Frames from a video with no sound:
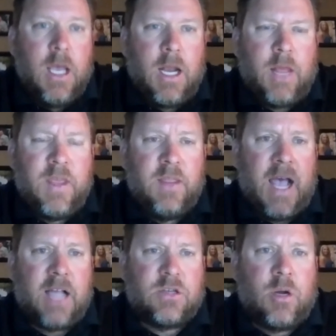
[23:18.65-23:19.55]
And I think
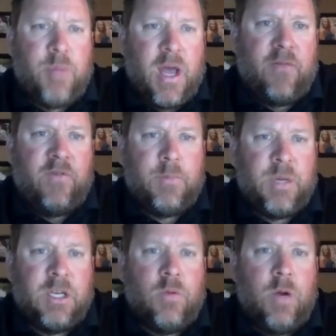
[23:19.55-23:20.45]
that's our benefit
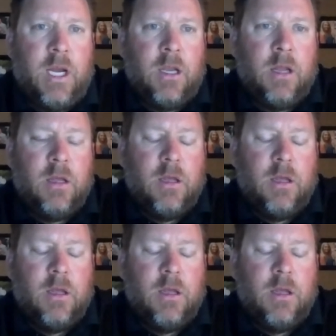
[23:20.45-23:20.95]
between